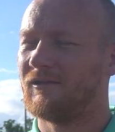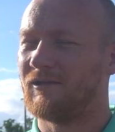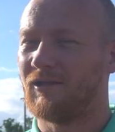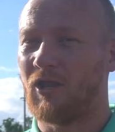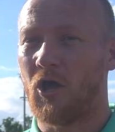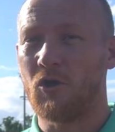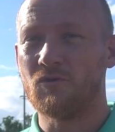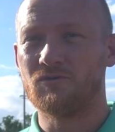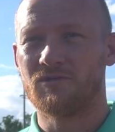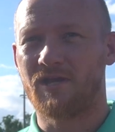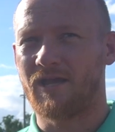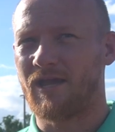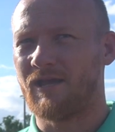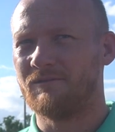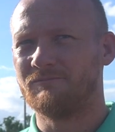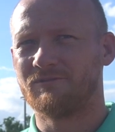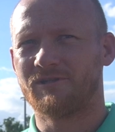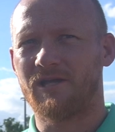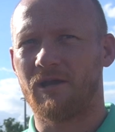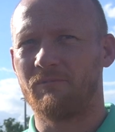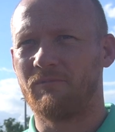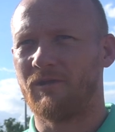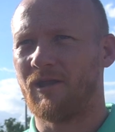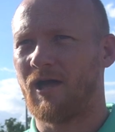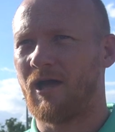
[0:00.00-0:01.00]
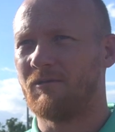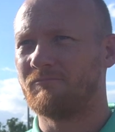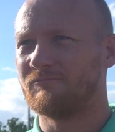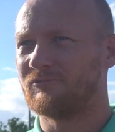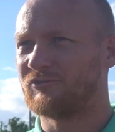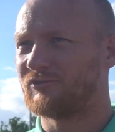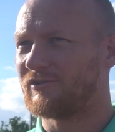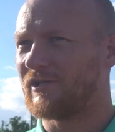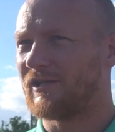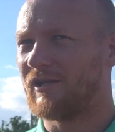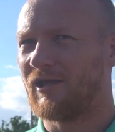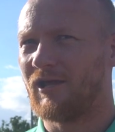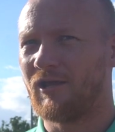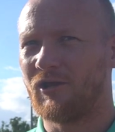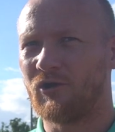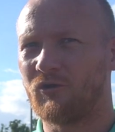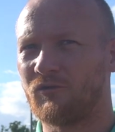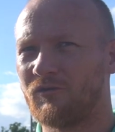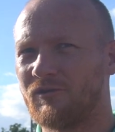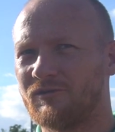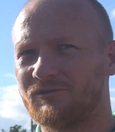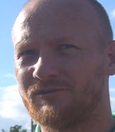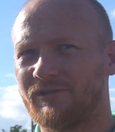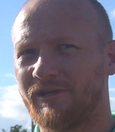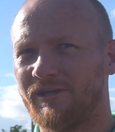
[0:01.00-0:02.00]
Loads of games coming up, still early
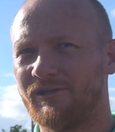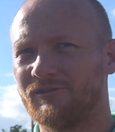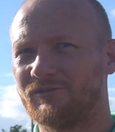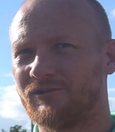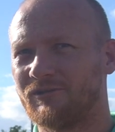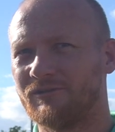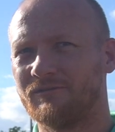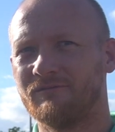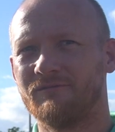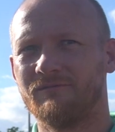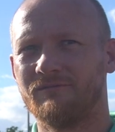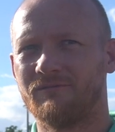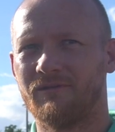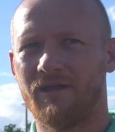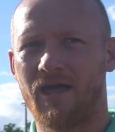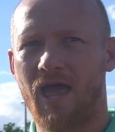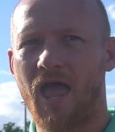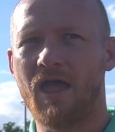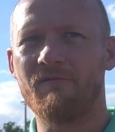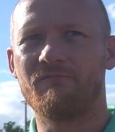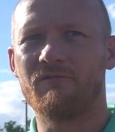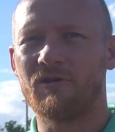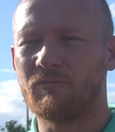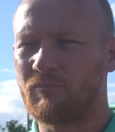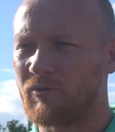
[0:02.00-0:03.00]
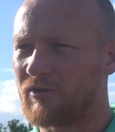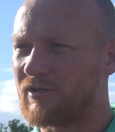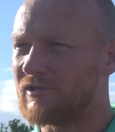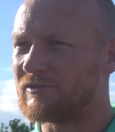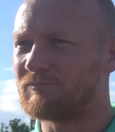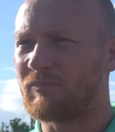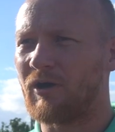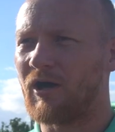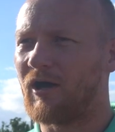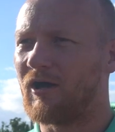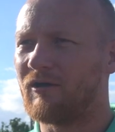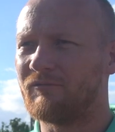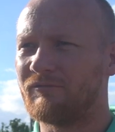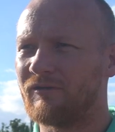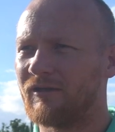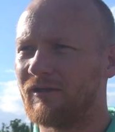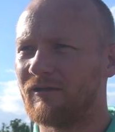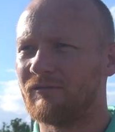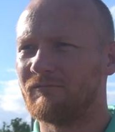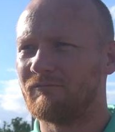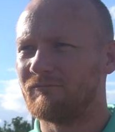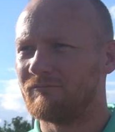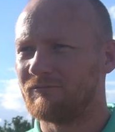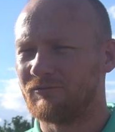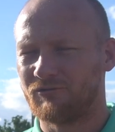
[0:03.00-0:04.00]
on in the season. Everybody's part of
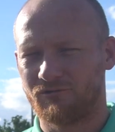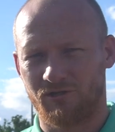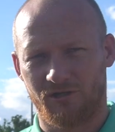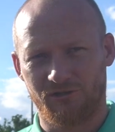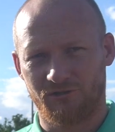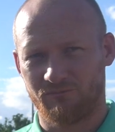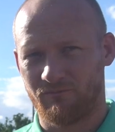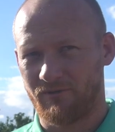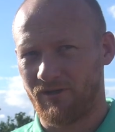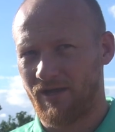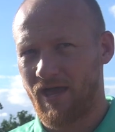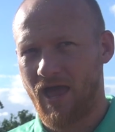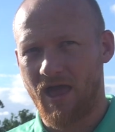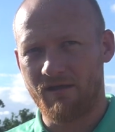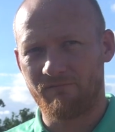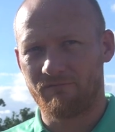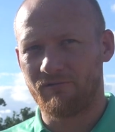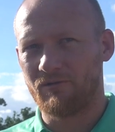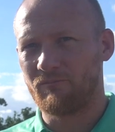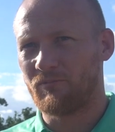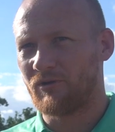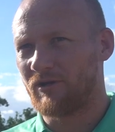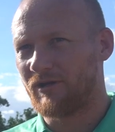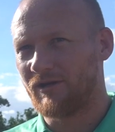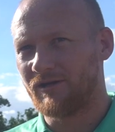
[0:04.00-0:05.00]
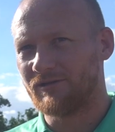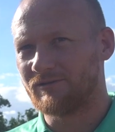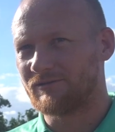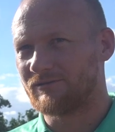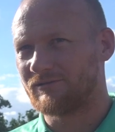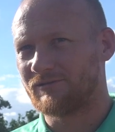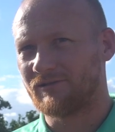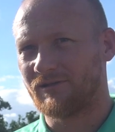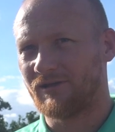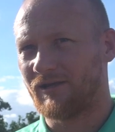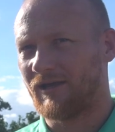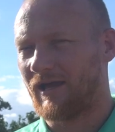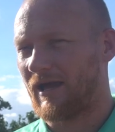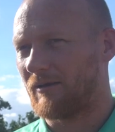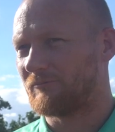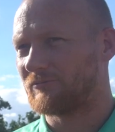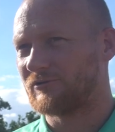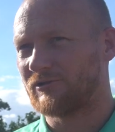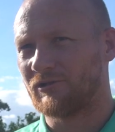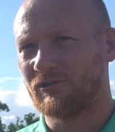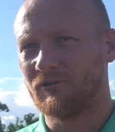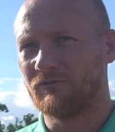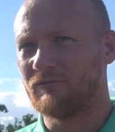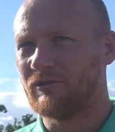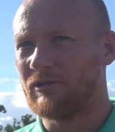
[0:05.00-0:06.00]
it. Trust me, everybody is
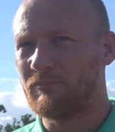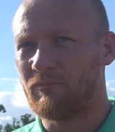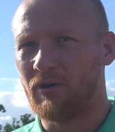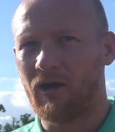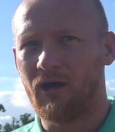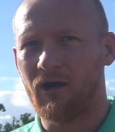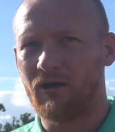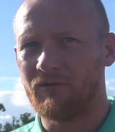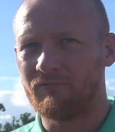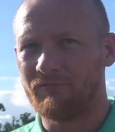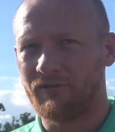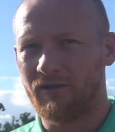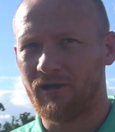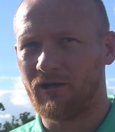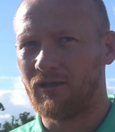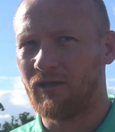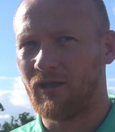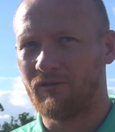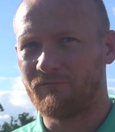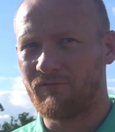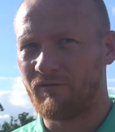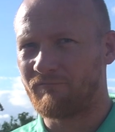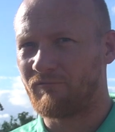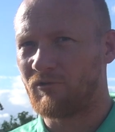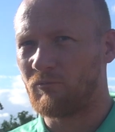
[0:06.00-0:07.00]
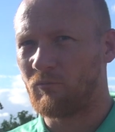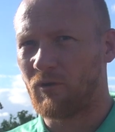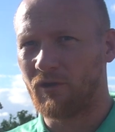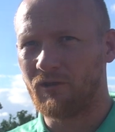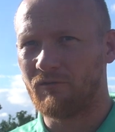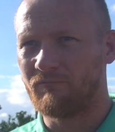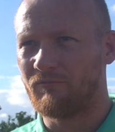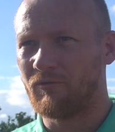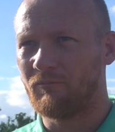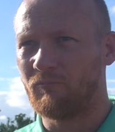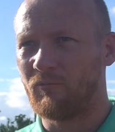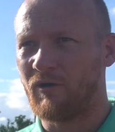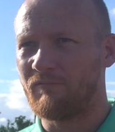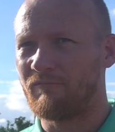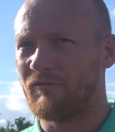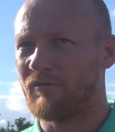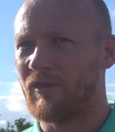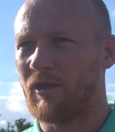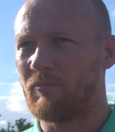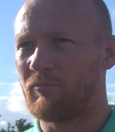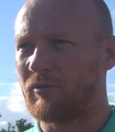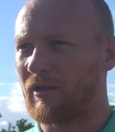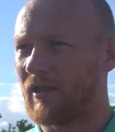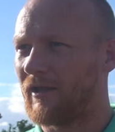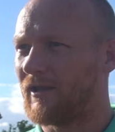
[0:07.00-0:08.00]
absolutely part of it. I love every one of them, whether
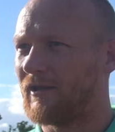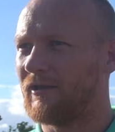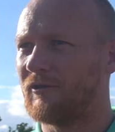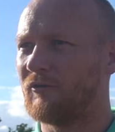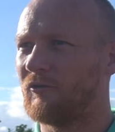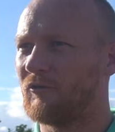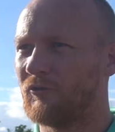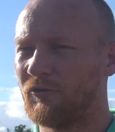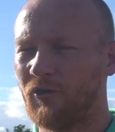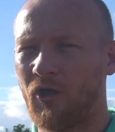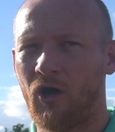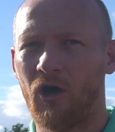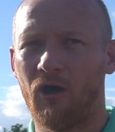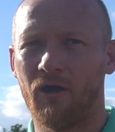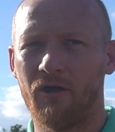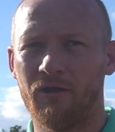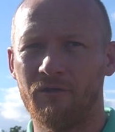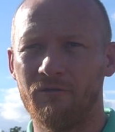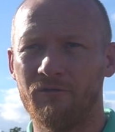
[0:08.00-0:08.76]
they're playing or not.